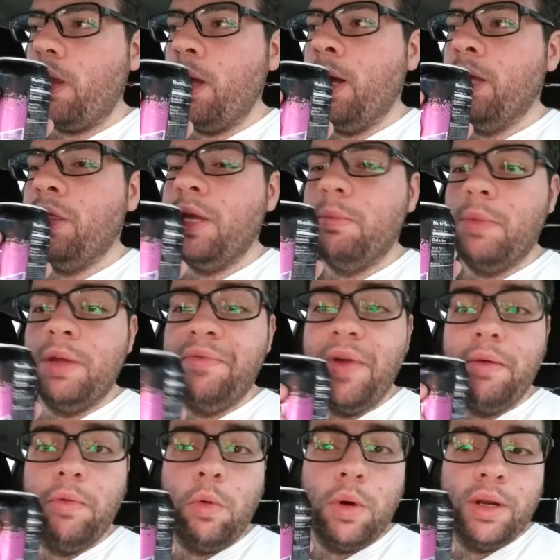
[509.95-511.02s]
I think my
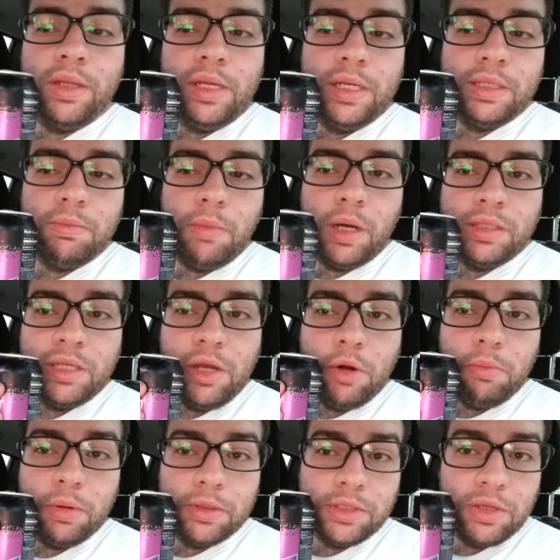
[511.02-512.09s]
favorite one of these Mossy
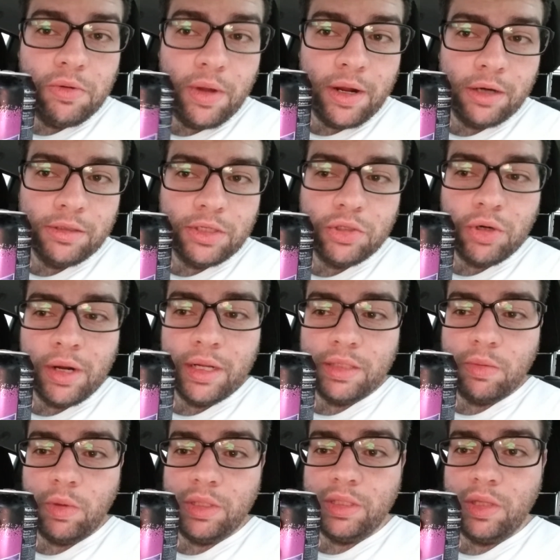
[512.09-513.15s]
Oak Pursuit energy drinks
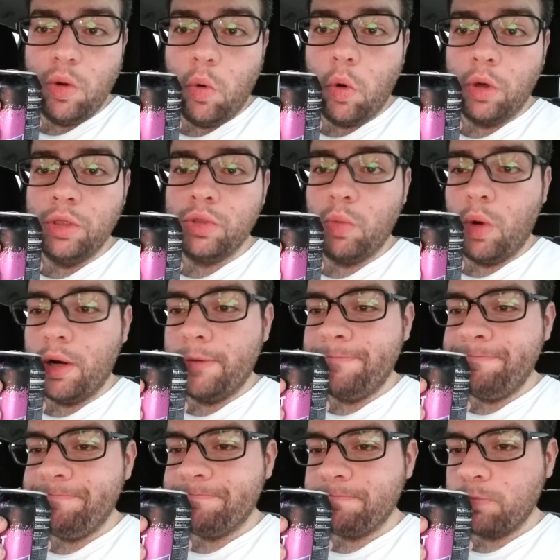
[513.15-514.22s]
was the orange
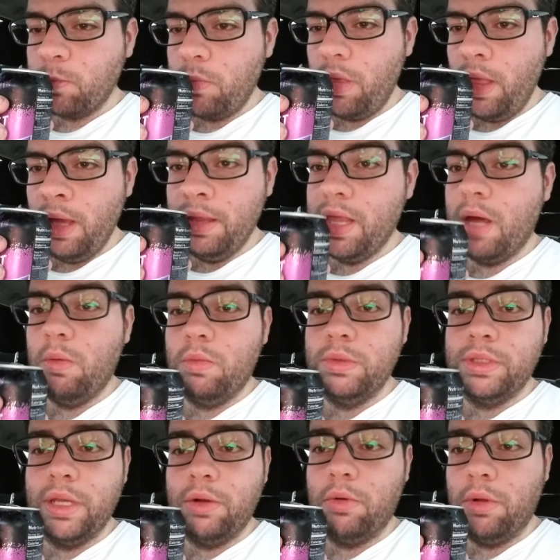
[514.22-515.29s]
one. That one
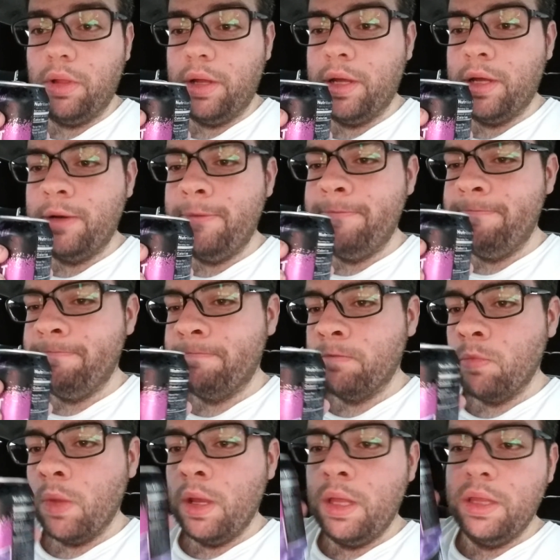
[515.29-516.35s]
was, like, really good.
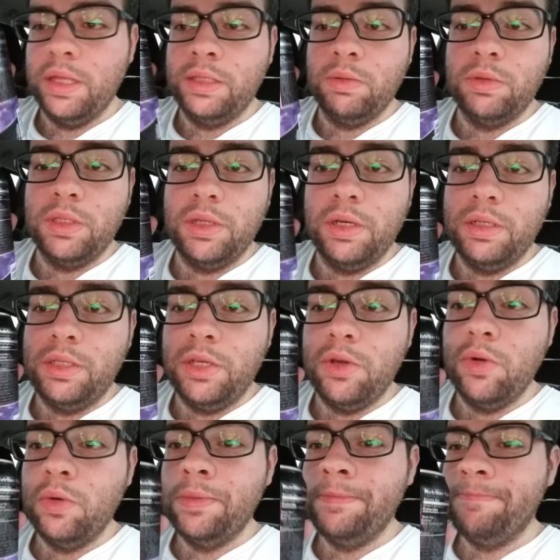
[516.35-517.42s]
This one's good,
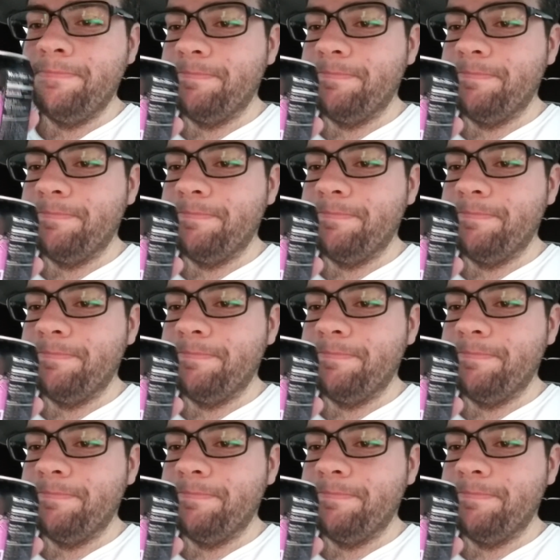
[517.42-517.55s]
too.